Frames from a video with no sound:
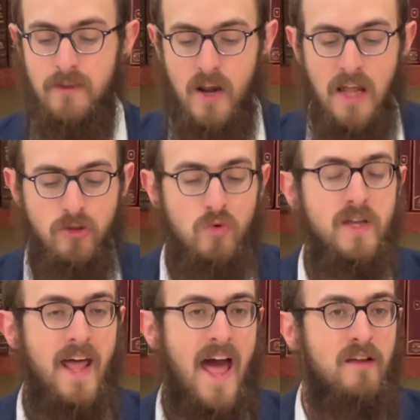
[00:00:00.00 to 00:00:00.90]
They're not
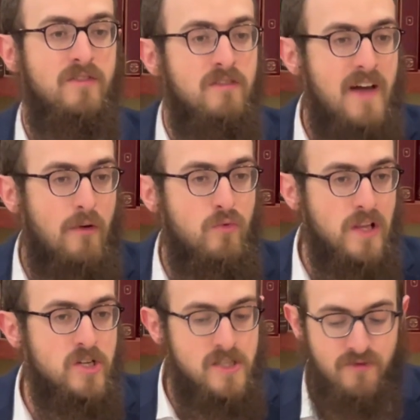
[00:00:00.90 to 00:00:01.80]
doing it out of devout
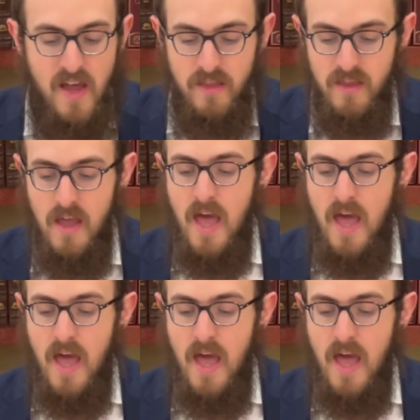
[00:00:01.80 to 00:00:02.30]
religious faith.